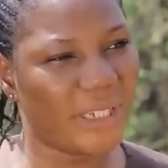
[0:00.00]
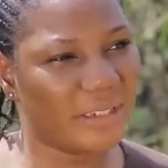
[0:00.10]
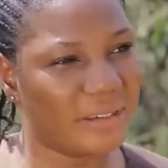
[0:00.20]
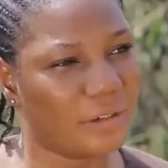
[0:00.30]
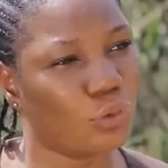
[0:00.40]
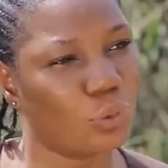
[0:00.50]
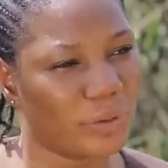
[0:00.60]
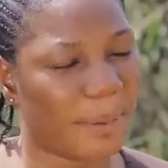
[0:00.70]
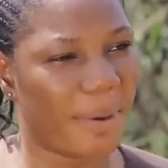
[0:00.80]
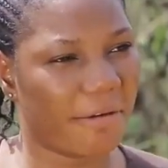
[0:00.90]
Our
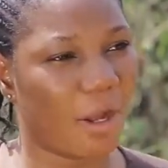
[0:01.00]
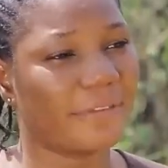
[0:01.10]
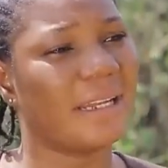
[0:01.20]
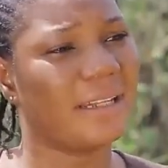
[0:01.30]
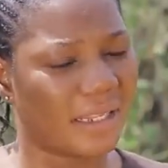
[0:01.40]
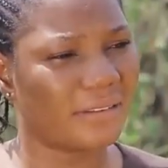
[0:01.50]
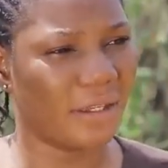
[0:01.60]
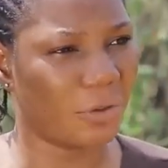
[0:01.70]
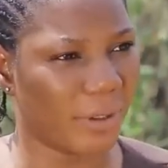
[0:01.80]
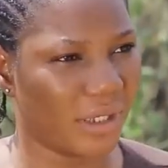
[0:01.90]
community should do the burial
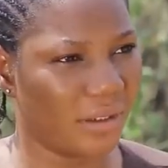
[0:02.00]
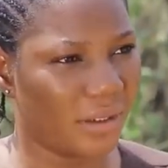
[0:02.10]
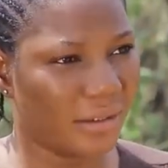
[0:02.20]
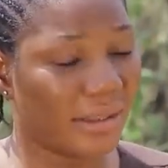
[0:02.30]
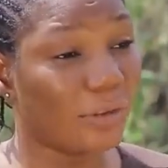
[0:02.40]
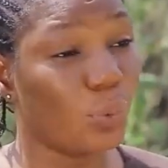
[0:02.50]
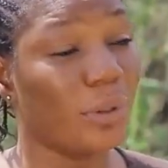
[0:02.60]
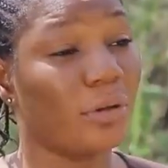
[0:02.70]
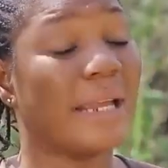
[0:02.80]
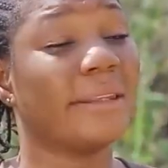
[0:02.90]
of the late
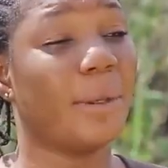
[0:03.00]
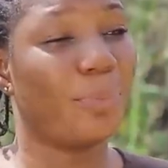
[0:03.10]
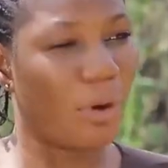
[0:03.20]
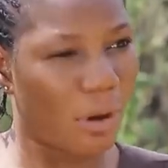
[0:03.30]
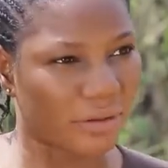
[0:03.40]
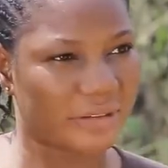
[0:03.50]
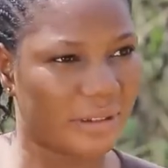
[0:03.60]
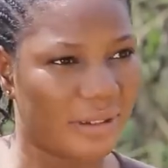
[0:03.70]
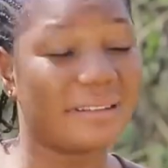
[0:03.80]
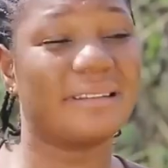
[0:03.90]
Igwe. That will
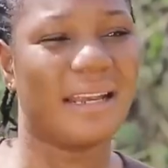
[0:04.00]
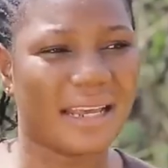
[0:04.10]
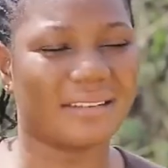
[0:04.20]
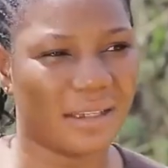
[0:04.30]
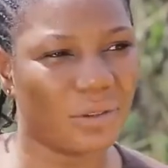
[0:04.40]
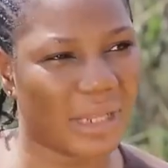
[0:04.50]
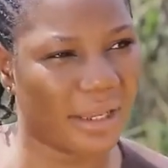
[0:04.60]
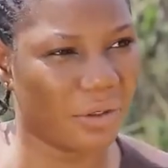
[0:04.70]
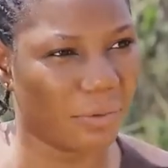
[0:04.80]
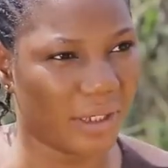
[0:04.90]
enable us to
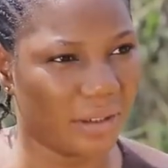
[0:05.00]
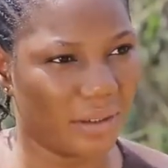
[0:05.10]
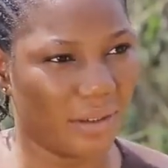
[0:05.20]
select another